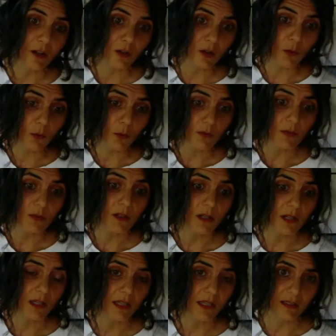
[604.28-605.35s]
low
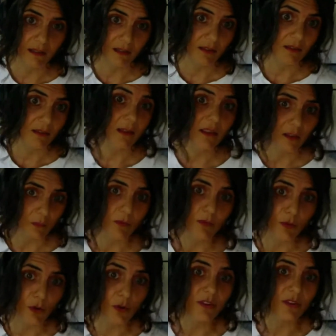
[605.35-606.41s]
in terms of
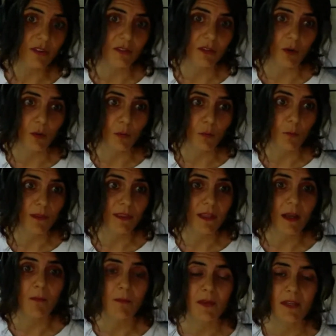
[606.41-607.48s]
noise. And so what
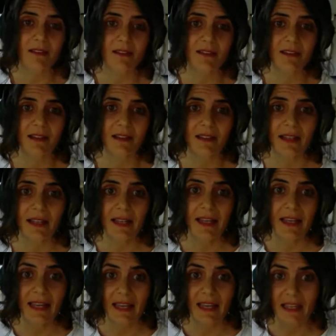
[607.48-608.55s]
that means is that
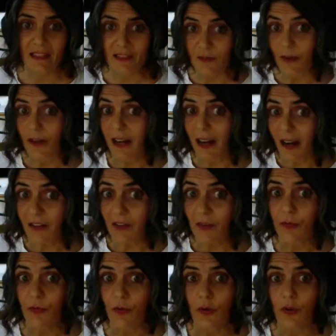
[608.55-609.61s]
it's very hard
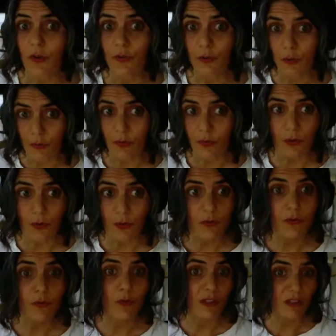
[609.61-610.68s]
for two
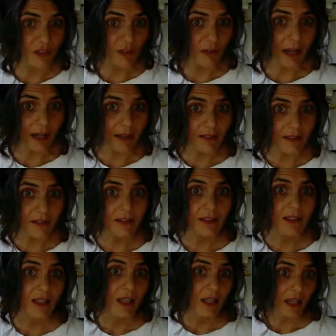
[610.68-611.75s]
photons to interact.
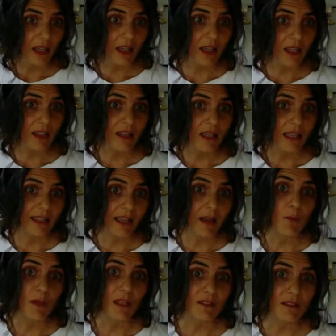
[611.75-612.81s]
And
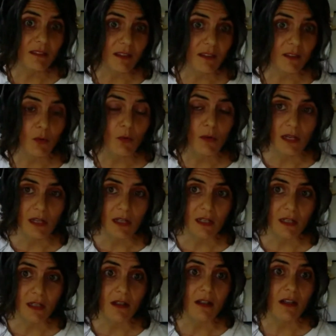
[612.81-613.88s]
that means that
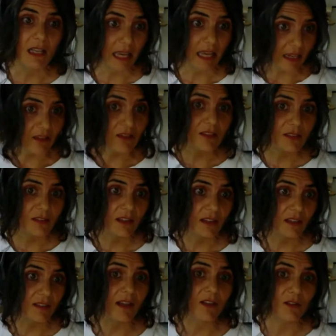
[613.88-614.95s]
creating gates
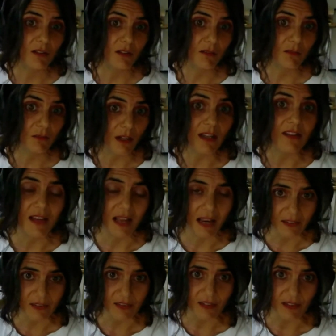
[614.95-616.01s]
is actually really
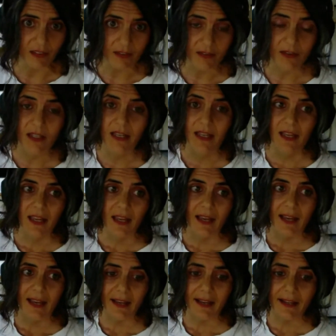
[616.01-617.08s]
challenging.
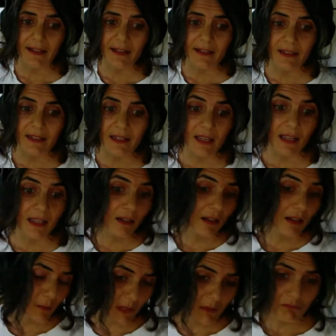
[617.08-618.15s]
And
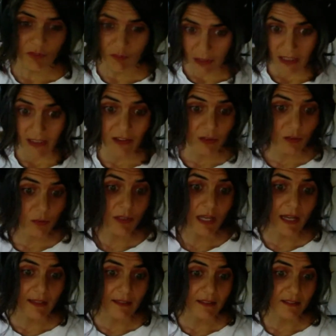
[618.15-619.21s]
I mean, related to
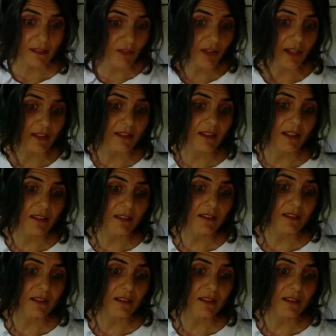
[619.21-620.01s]
that is the fact that